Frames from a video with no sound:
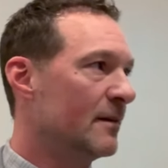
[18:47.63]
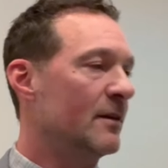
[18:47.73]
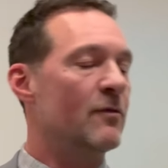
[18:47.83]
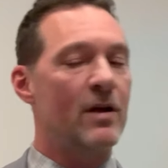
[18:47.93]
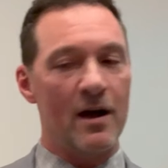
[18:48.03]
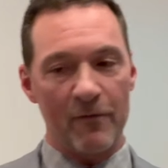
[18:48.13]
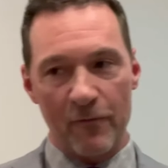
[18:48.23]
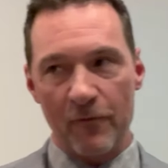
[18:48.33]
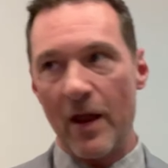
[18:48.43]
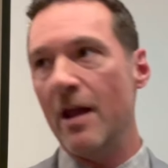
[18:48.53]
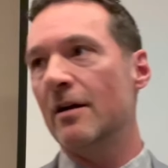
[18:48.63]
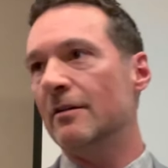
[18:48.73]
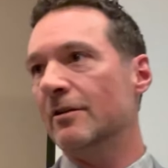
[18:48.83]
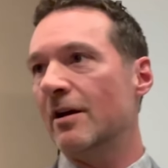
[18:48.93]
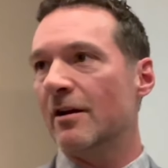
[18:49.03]
You've got to fail.
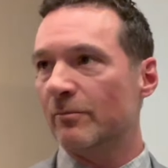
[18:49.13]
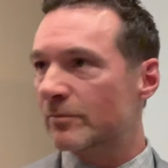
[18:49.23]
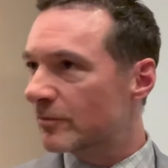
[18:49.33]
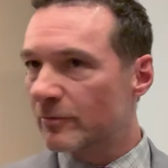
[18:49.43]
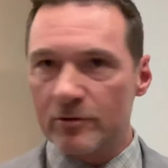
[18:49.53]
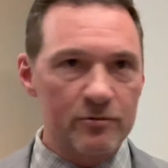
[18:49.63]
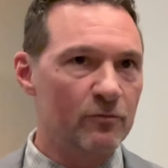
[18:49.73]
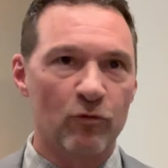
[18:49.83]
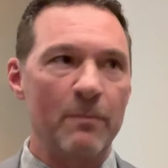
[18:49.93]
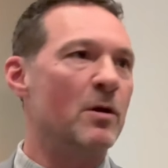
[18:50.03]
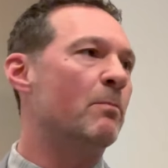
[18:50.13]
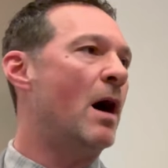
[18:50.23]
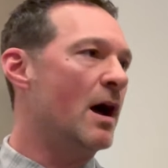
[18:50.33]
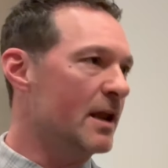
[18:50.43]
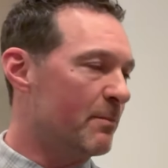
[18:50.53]
You've got to rip your
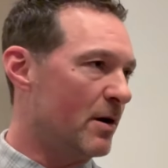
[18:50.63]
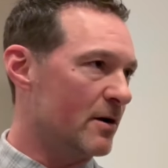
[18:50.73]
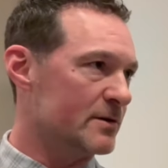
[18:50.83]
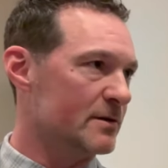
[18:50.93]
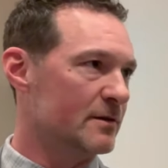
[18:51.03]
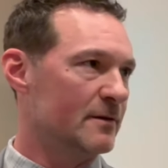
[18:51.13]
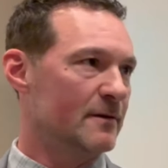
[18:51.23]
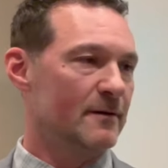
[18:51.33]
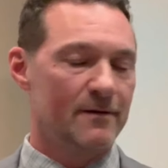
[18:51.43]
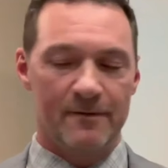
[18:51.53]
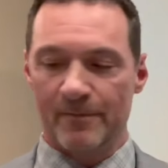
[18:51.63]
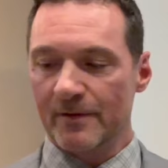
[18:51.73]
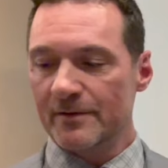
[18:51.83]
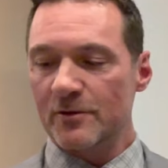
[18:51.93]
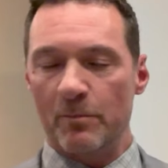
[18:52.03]
body apart.
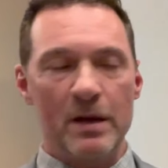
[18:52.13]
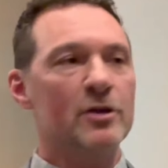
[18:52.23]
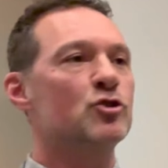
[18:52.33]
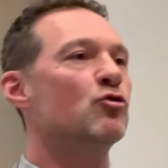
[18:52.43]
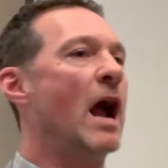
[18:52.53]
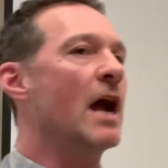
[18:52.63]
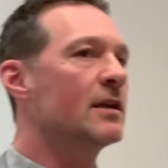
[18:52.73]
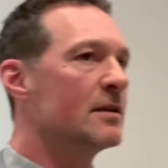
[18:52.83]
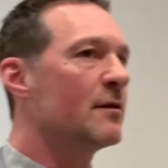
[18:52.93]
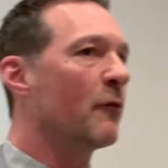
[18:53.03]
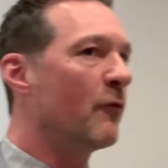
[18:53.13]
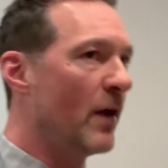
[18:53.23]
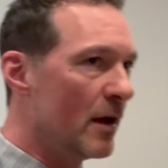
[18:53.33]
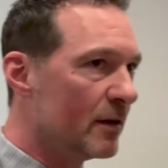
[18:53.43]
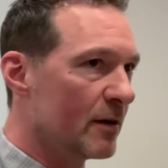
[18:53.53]
So be attracted to
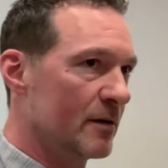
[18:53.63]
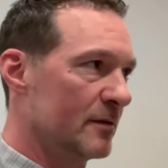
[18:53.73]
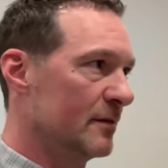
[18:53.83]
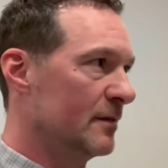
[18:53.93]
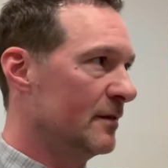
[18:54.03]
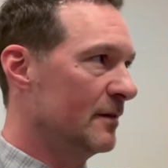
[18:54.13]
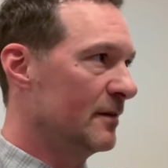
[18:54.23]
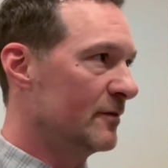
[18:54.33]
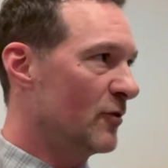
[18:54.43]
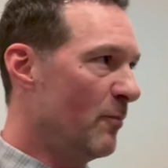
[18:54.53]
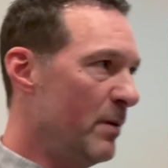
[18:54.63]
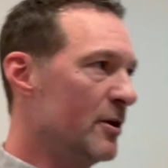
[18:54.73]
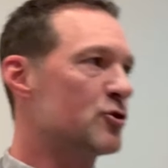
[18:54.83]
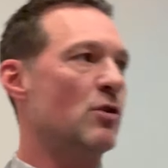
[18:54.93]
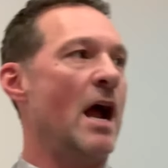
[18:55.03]
failure. Don't be
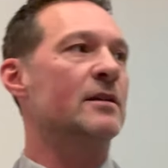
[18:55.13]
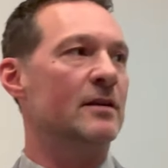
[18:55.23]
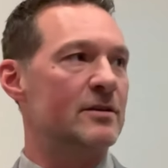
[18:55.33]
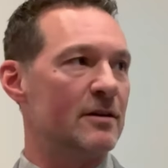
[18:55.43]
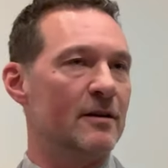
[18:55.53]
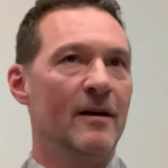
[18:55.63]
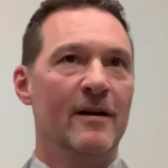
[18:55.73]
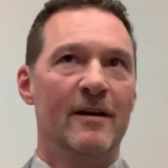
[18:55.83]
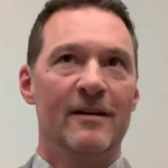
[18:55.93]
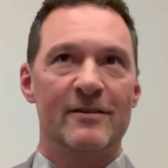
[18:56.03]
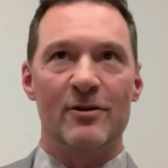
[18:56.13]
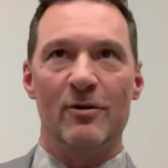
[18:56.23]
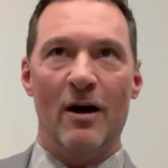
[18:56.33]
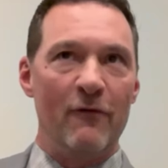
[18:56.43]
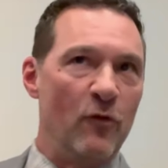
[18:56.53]
attracted to, to
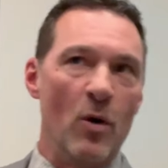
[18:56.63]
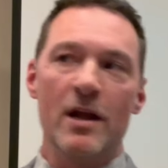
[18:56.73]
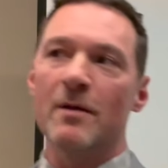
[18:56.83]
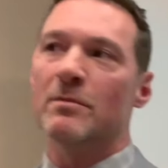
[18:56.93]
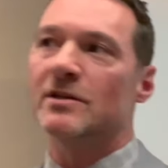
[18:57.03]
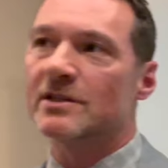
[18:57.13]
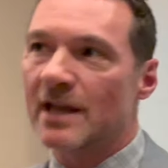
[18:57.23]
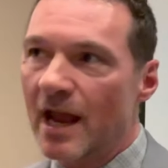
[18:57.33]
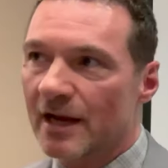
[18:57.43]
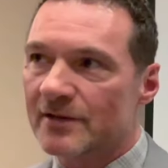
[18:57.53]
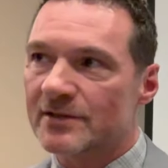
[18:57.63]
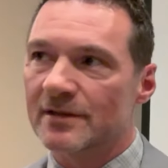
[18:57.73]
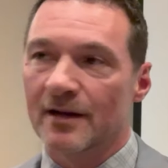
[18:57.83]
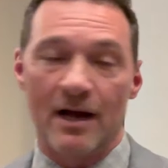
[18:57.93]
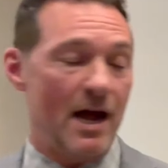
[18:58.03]
avoiding mistakes.
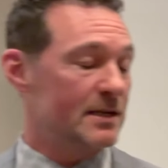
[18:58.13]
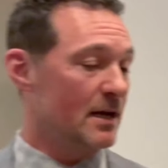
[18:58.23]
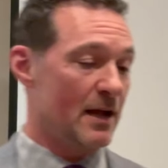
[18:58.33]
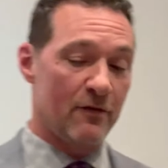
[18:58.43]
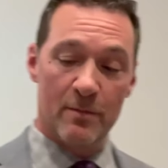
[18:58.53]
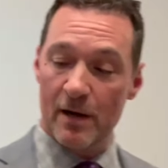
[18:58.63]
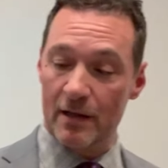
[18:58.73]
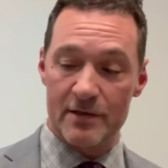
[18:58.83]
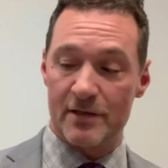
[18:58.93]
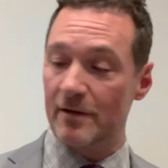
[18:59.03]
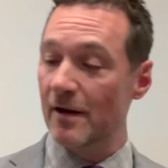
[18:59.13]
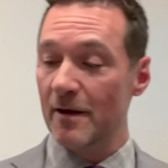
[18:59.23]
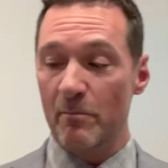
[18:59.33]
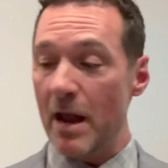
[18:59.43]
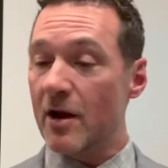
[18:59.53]
I tell everybody listen,
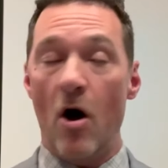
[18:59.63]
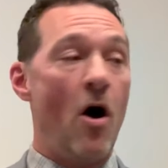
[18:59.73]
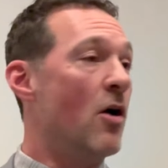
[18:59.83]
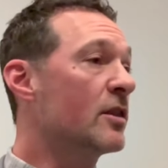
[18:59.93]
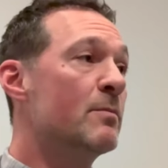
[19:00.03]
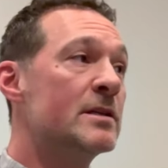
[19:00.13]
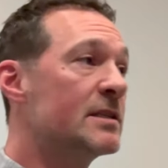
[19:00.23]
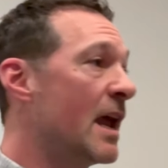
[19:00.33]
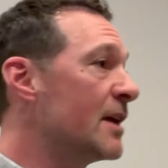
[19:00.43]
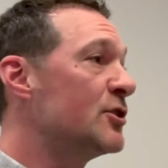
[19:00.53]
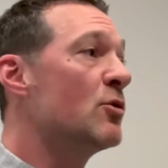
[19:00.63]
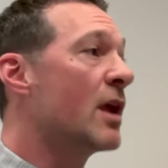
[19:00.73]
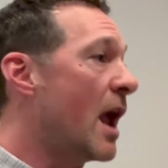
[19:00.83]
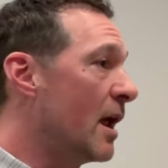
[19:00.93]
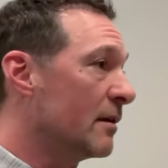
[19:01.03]
make all the mistakes you
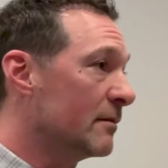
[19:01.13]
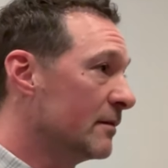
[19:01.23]
can.